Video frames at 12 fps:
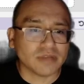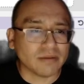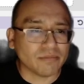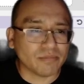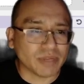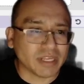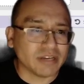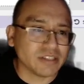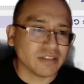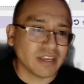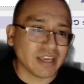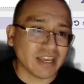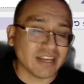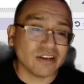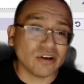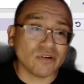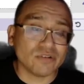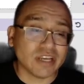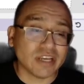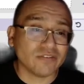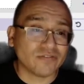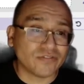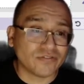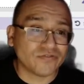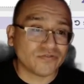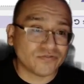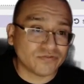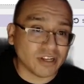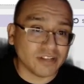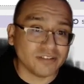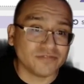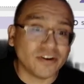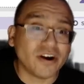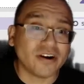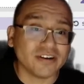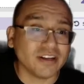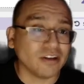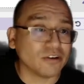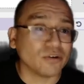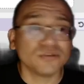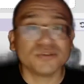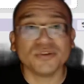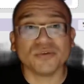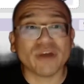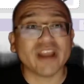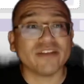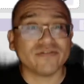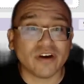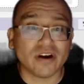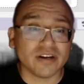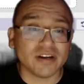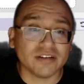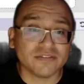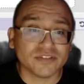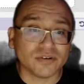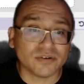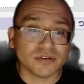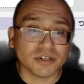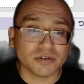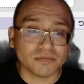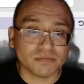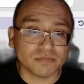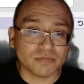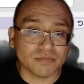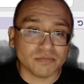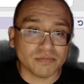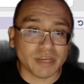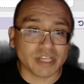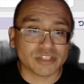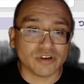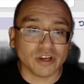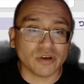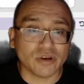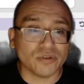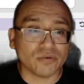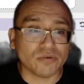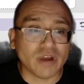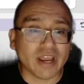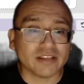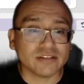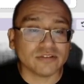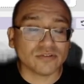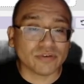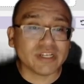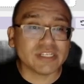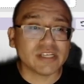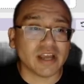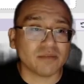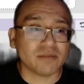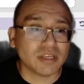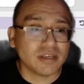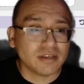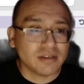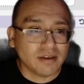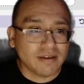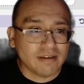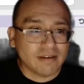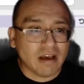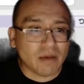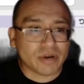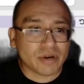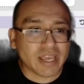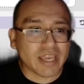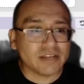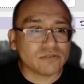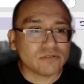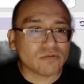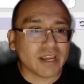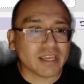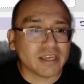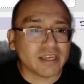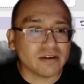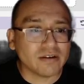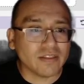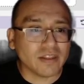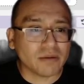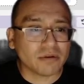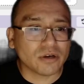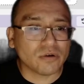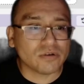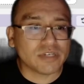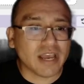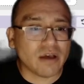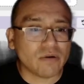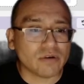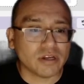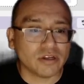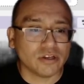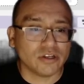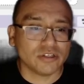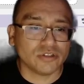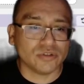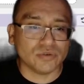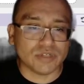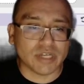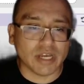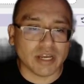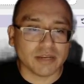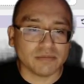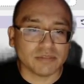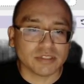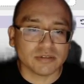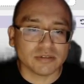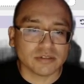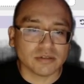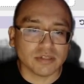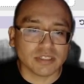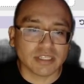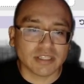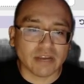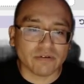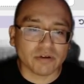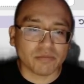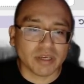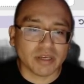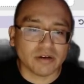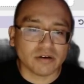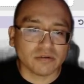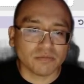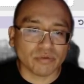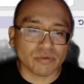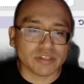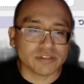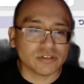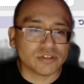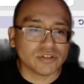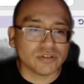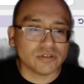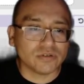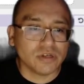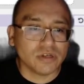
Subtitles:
but here's the thing, I didn't go down go to the right far enough, so I'm going to make sure I go to the right 3 times. I'm going to end right here, and then I'm going to go down 2 times. So let's get that repeater, press the 2,